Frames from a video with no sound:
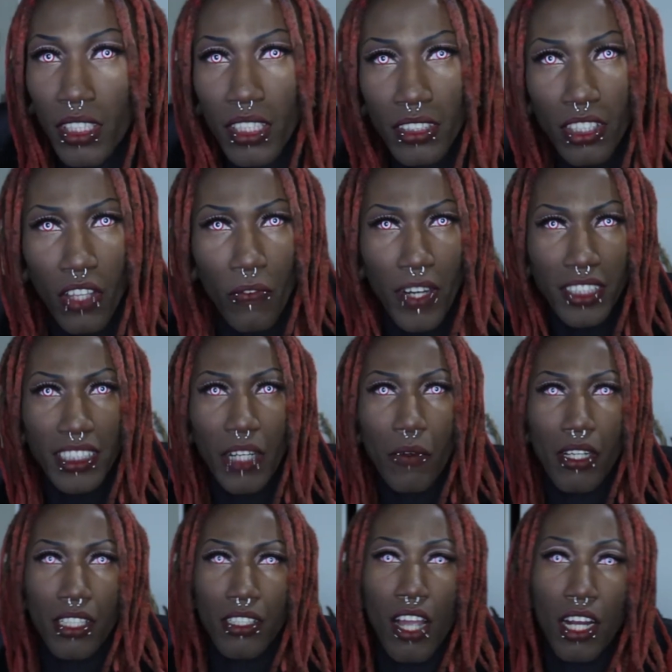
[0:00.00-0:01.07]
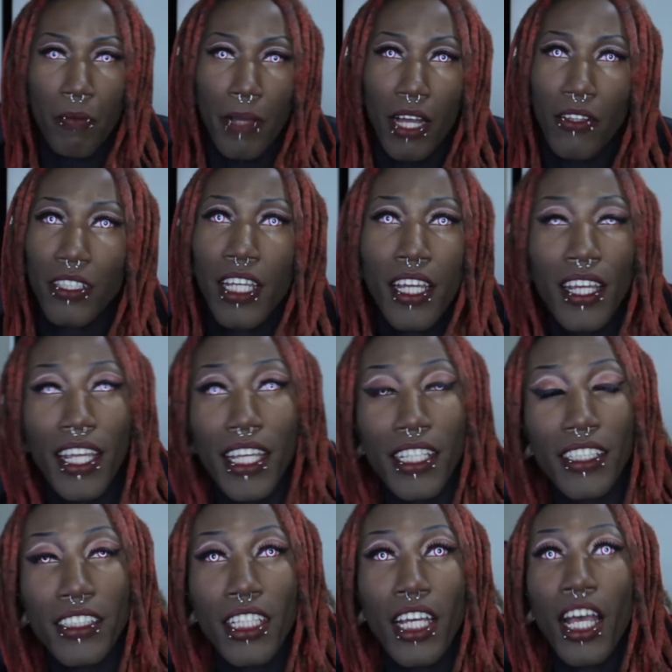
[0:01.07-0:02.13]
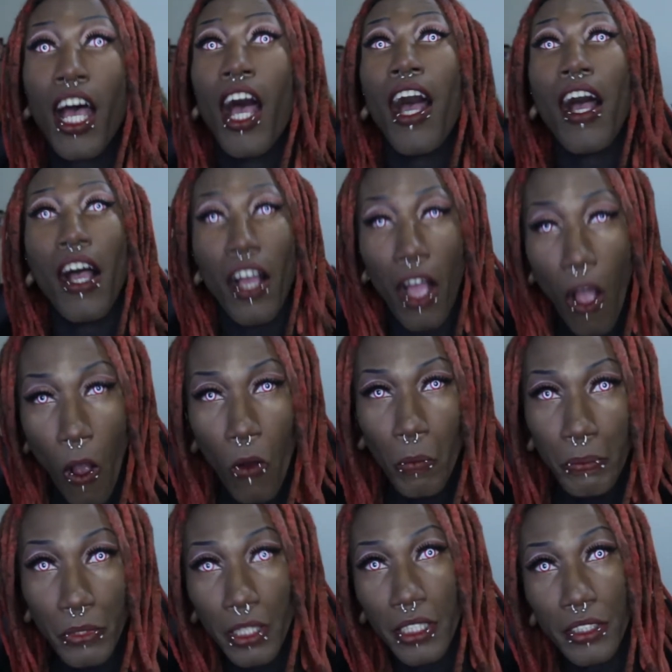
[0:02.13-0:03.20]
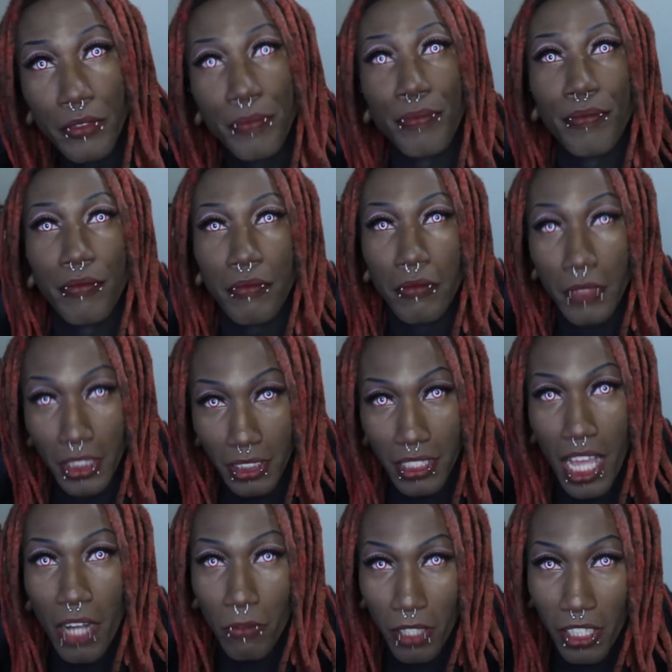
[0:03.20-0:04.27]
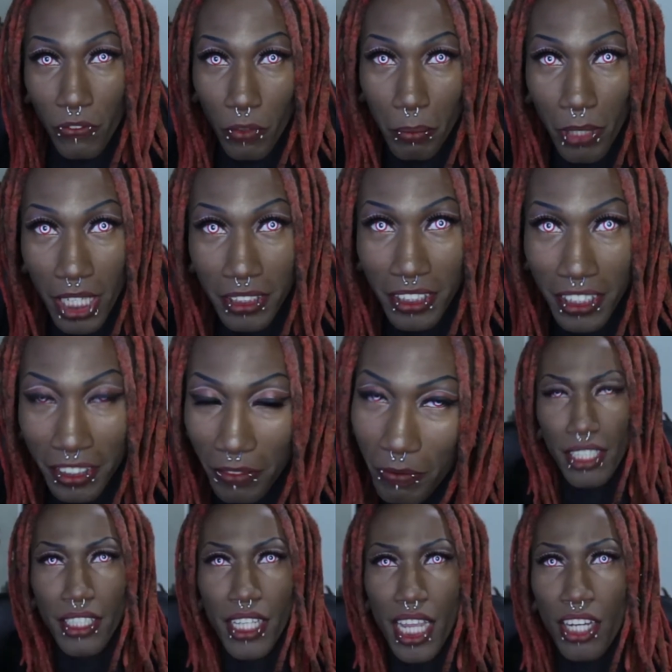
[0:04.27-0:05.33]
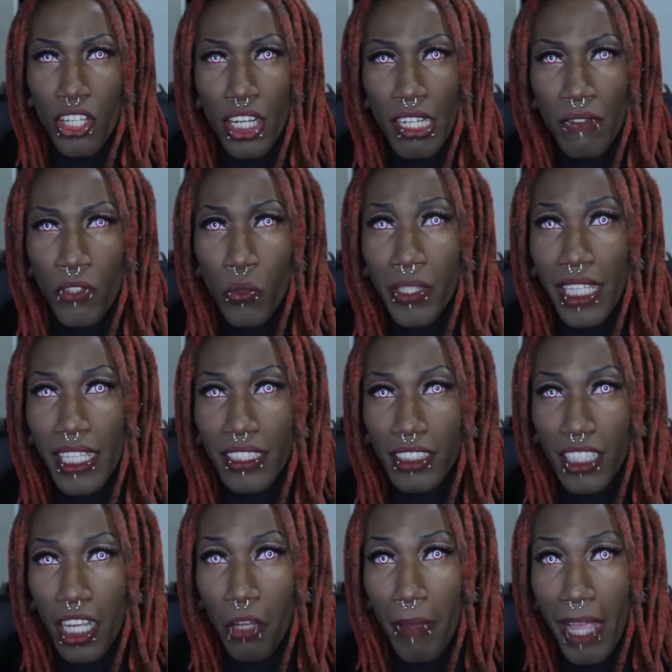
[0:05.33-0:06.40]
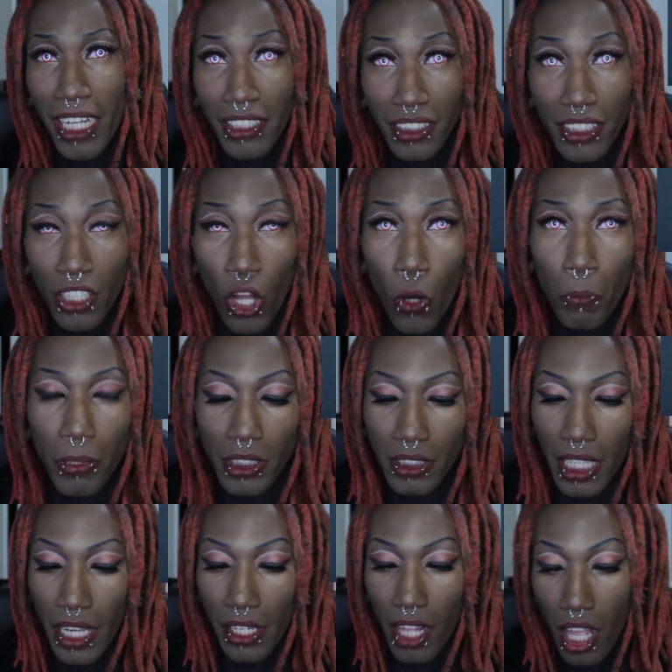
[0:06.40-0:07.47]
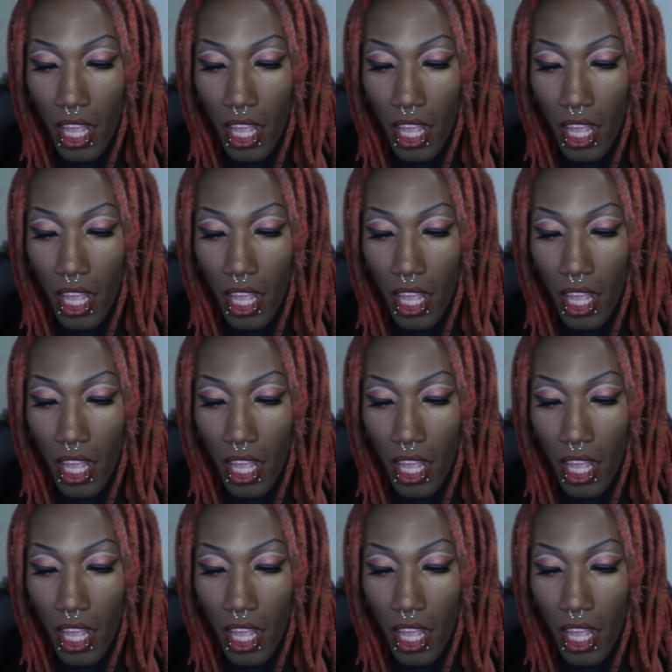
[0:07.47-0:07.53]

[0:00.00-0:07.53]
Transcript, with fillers: So the first thing we're going to talk about is Oprah is not running for president. In an interview with InStyle magazine, Oprah said,